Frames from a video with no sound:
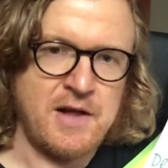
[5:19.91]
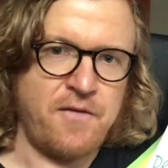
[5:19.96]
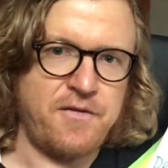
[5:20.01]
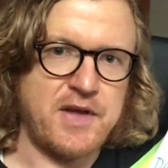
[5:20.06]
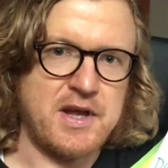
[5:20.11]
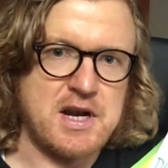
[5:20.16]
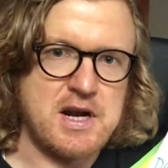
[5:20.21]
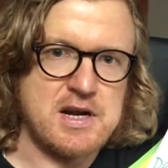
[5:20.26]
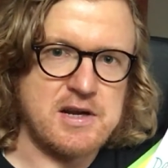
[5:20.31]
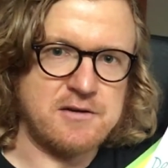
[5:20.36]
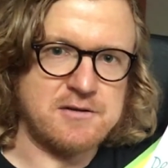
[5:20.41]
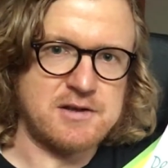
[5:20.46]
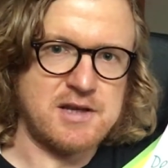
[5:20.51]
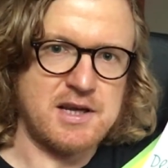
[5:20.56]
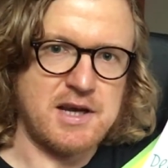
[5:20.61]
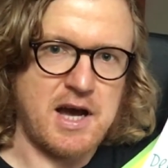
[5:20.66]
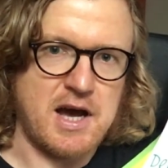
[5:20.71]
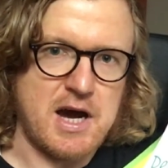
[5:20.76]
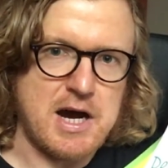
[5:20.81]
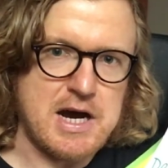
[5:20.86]
than
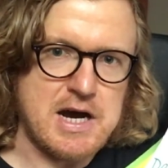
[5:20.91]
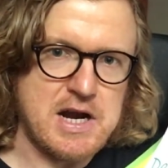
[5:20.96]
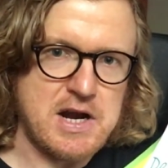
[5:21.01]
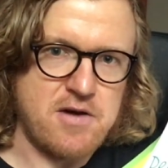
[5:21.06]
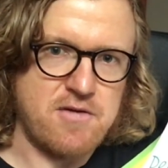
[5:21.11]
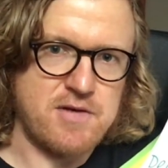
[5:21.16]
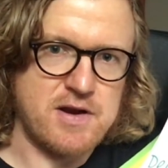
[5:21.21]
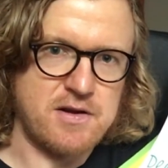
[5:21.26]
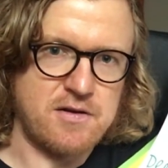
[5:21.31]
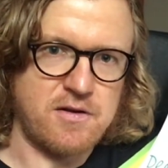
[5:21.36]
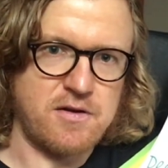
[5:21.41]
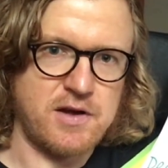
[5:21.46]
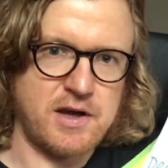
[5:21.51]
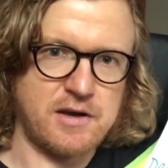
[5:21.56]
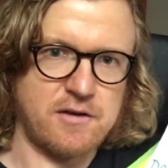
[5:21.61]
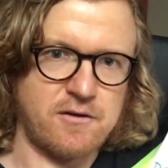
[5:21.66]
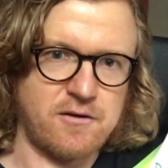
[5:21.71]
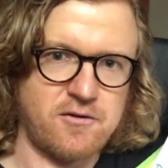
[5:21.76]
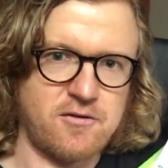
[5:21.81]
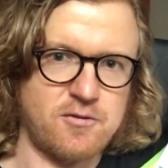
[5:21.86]
listing 100
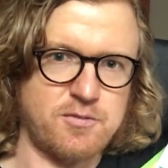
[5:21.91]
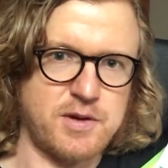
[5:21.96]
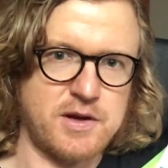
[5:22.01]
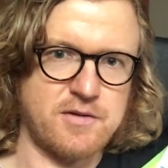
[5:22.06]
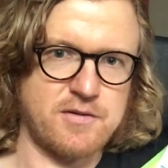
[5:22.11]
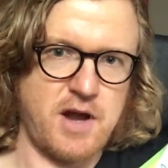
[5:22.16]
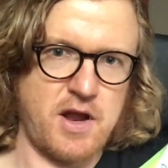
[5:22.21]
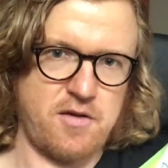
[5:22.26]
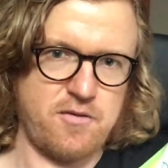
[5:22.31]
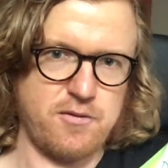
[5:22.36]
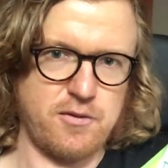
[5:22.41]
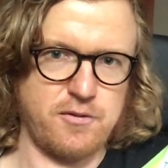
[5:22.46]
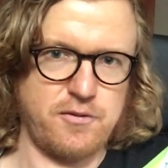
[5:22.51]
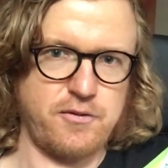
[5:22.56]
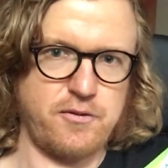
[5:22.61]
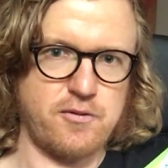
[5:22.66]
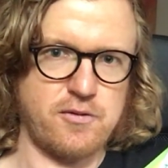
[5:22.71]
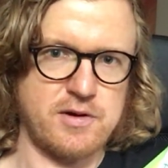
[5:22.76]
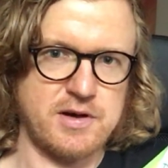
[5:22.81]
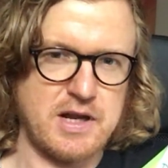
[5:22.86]
things to be grateful
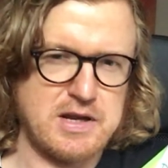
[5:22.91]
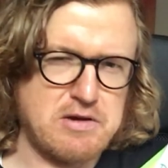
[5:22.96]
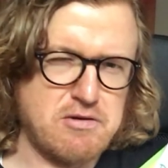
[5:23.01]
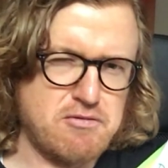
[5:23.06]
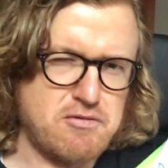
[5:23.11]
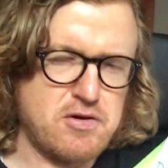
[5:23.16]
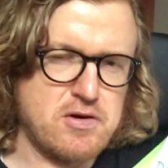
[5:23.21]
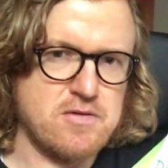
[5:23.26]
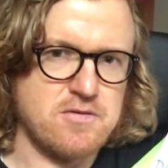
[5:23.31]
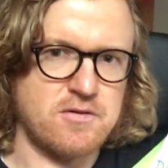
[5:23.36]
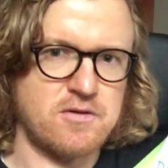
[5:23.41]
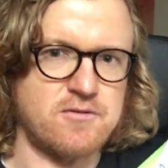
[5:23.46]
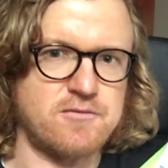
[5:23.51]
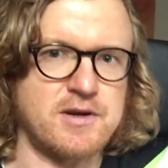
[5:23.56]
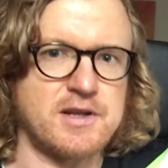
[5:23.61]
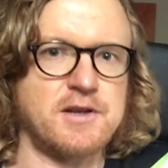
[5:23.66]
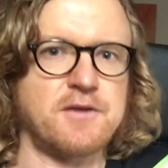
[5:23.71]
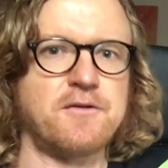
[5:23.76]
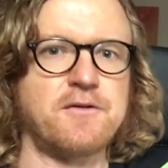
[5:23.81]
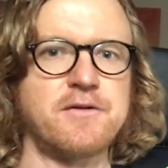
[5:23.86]
for that you don't
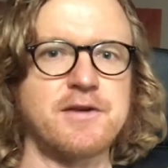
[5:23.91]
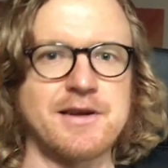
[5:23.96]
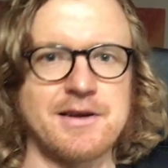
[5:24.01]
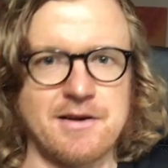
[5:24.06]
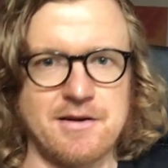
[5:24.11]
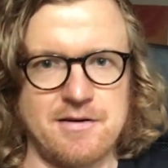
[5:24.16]
really feel.